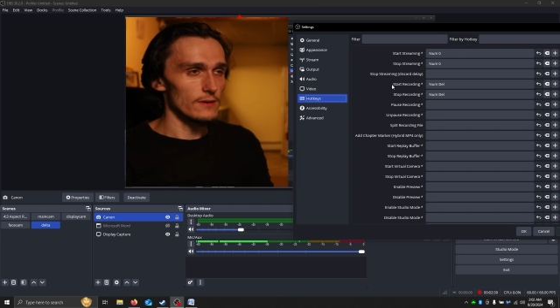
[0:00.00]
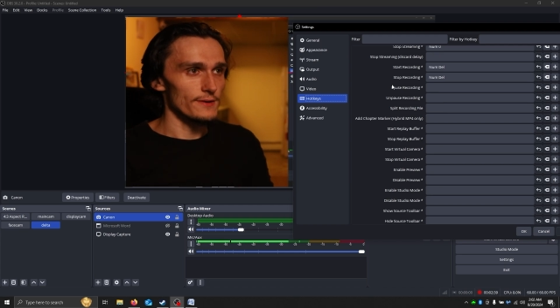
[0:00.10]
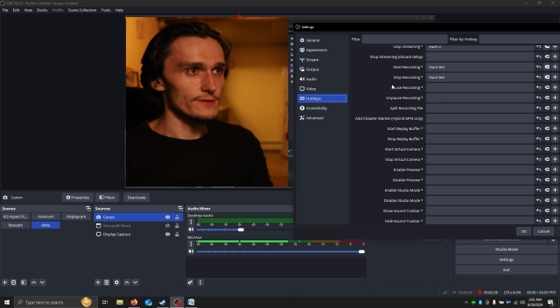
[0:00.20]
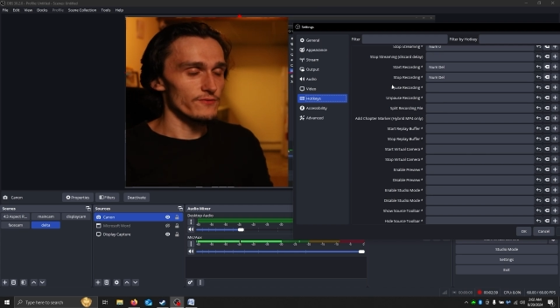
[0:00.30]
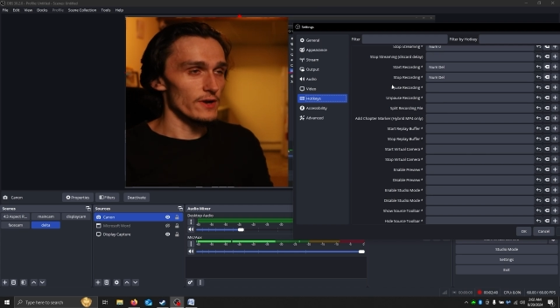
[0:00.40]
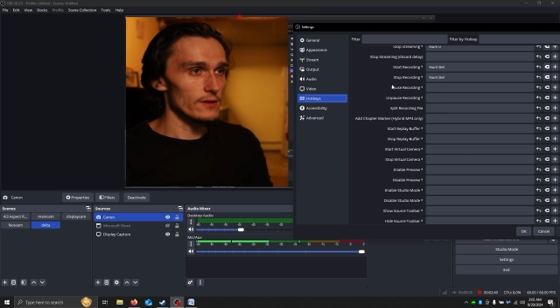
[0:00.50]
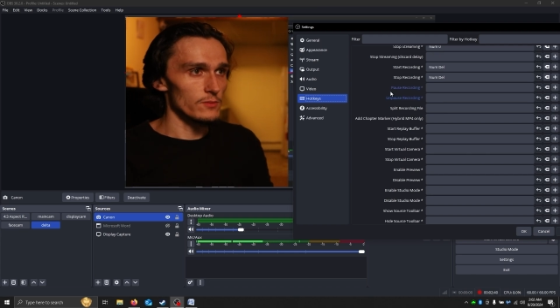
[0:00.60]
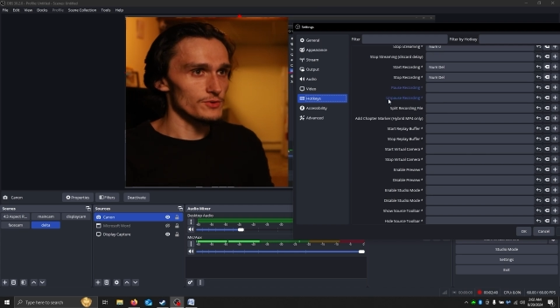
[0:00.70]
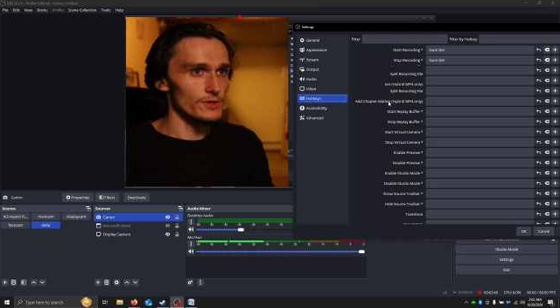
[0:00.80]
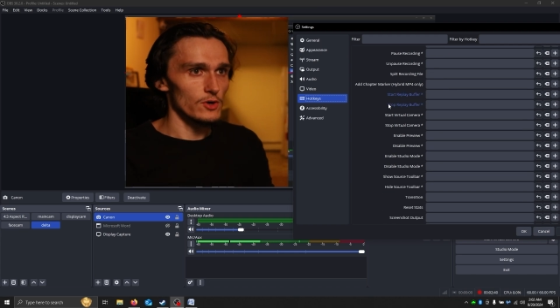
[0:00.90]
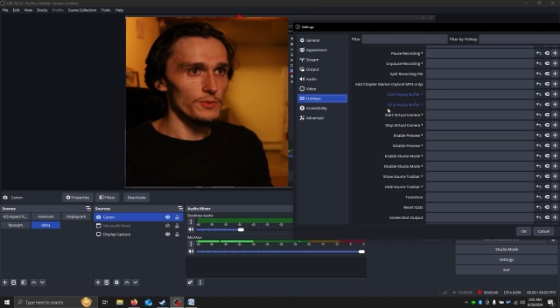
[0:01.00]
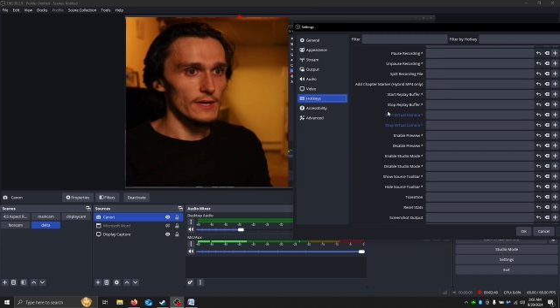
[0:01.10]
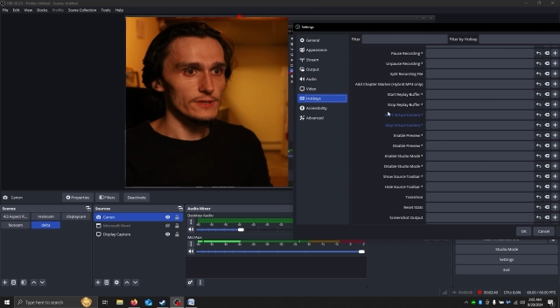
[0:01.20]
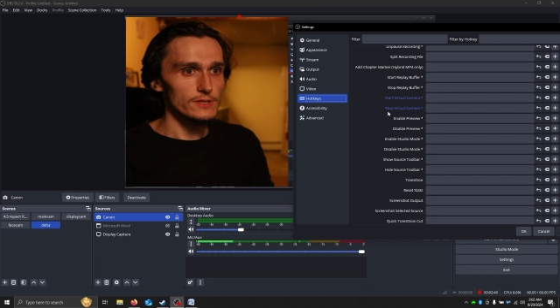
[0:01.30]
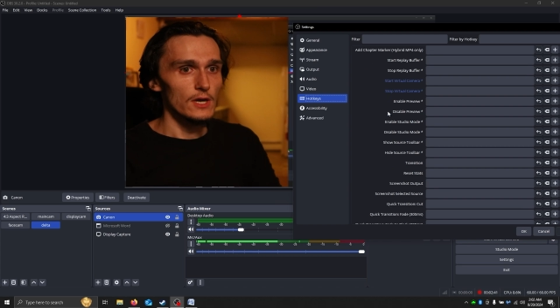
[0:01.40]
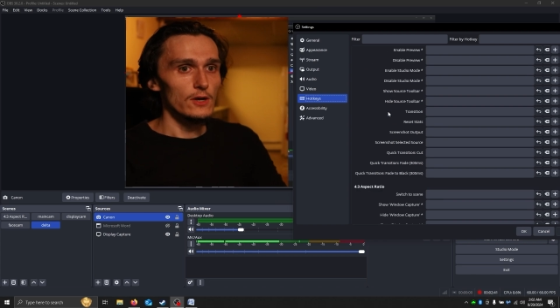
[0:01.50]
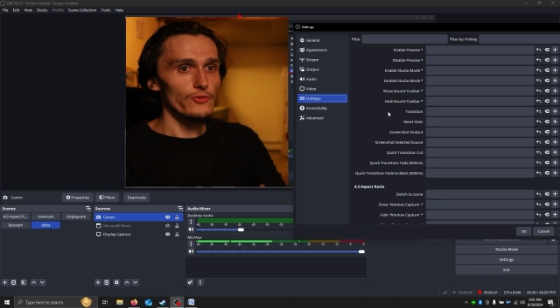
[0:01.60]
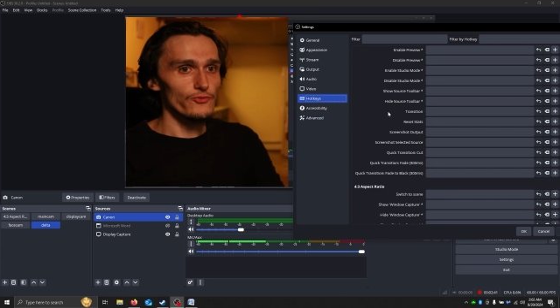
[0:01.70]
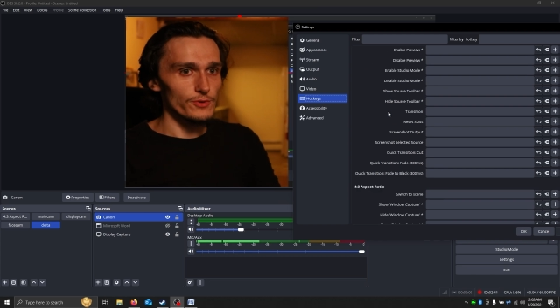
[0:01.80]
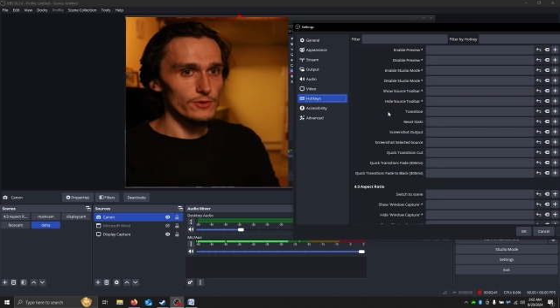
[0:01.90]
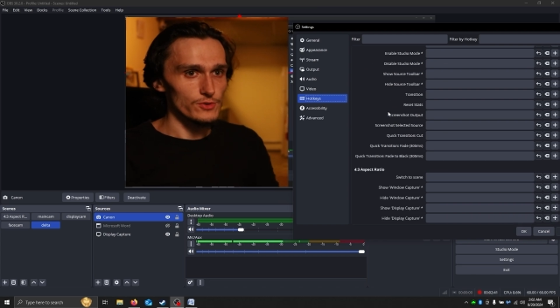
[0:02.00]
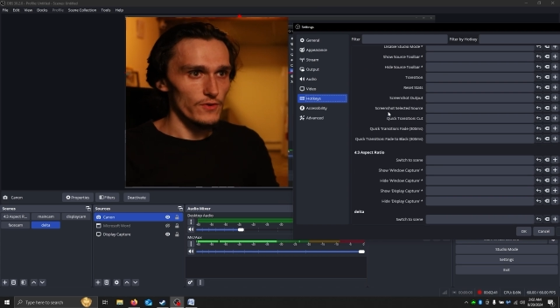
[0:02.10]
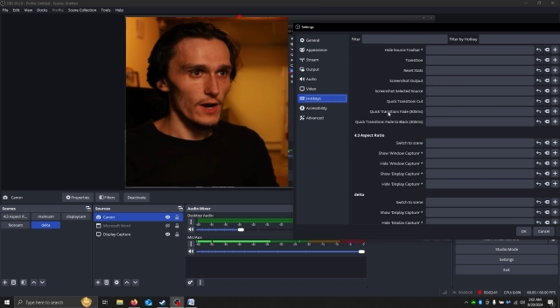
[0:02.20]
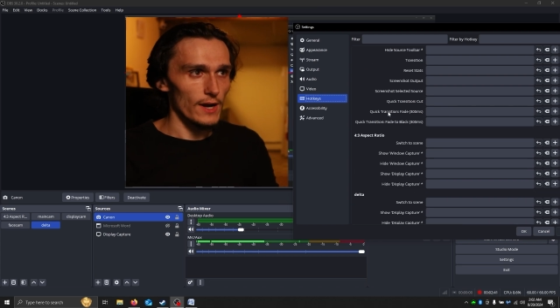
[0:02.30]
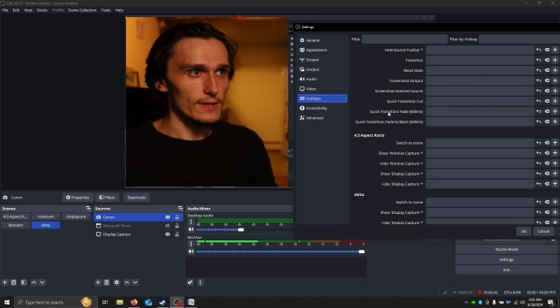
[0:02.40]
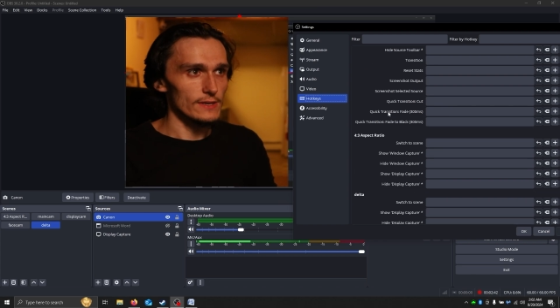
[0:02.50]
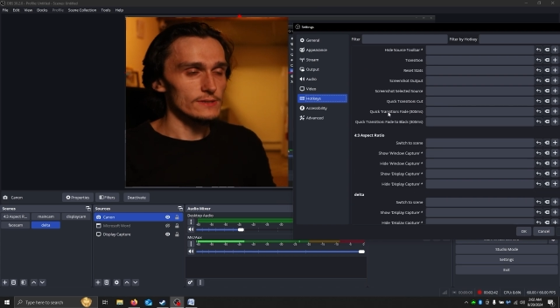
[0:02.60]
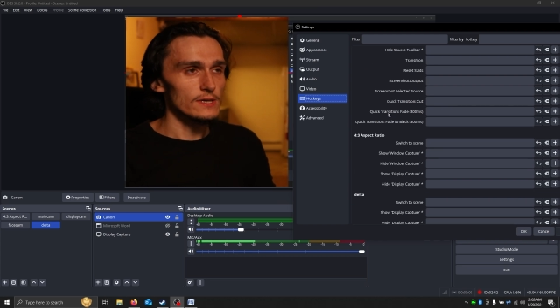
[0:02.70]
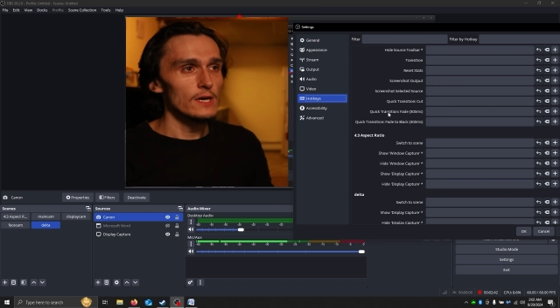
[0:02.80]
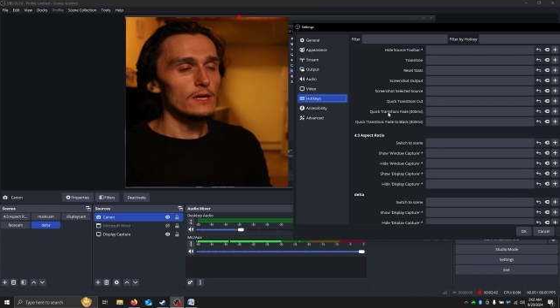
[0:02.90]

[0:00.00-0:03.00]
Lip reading: is available to OBS through the use of hotkeys.